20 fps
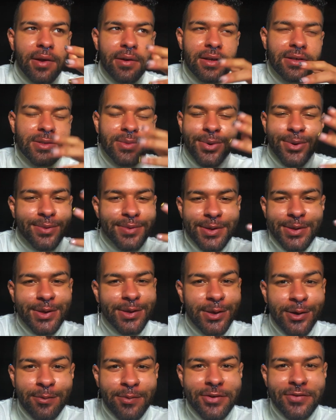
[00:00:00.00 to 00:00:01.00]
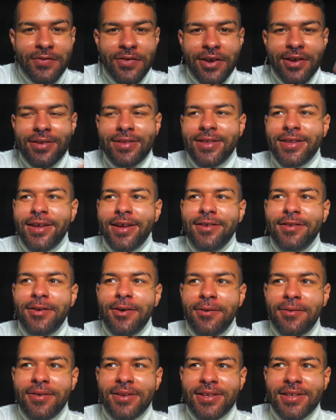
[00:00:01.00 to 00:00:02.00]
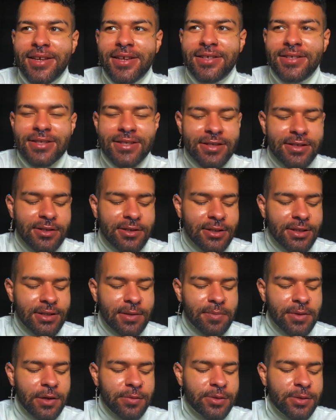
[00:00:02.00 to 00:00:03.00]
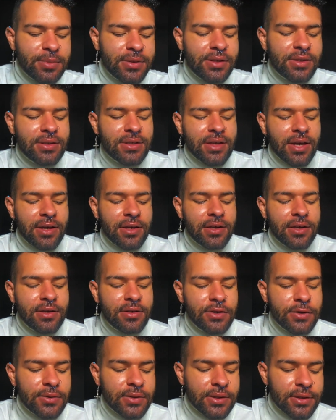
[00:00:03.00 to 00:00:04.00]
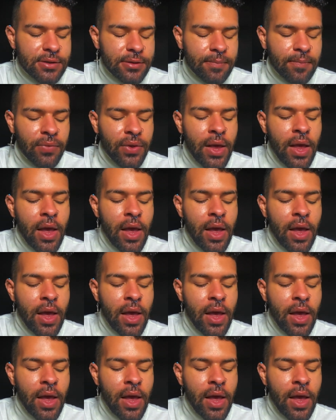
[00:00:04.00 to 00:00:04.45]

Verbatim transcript: Because we're only human, right? The unknown can still sometimes be anxiety inducing.